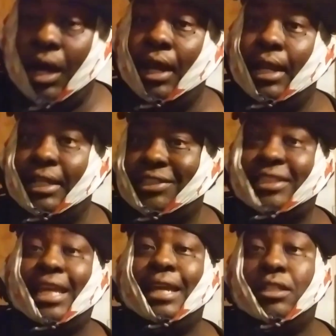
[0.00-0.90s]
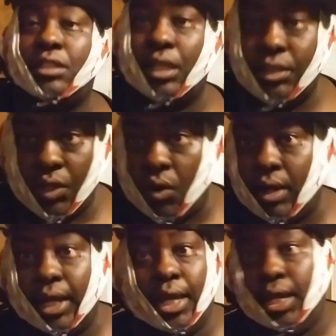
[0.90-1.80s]
Unless states just
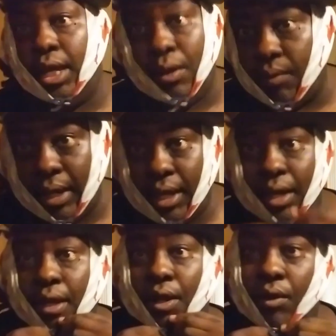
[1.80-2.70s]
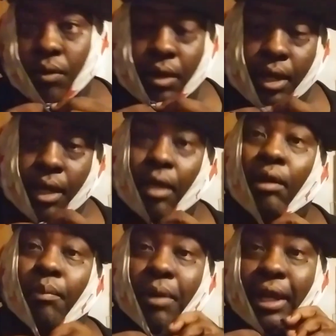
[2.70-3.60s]
doing that anyway, you know.
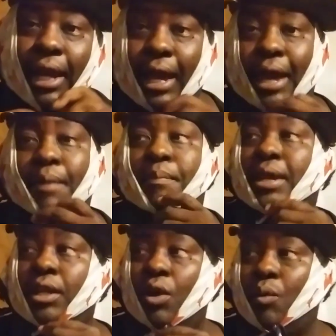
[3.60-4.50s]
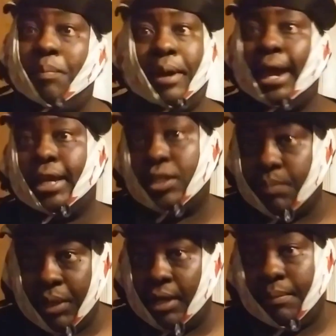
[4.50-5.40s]
But there haven't been no
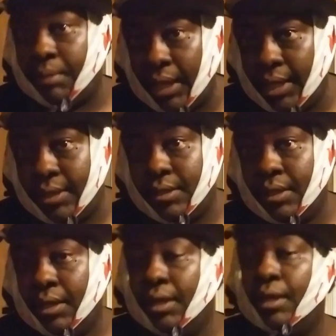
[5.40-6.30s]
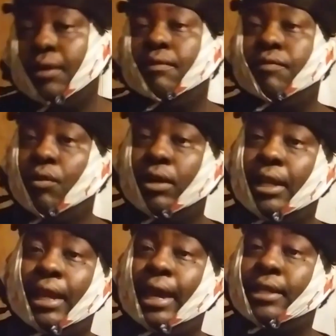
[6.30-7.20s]
package put in place for it
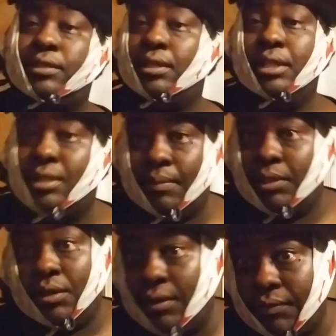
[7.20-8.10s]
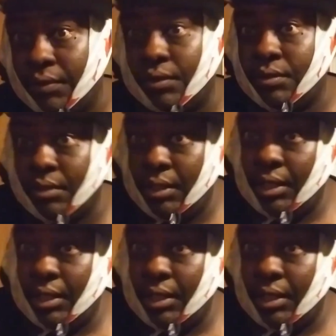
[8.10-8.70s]
to last to December 31st.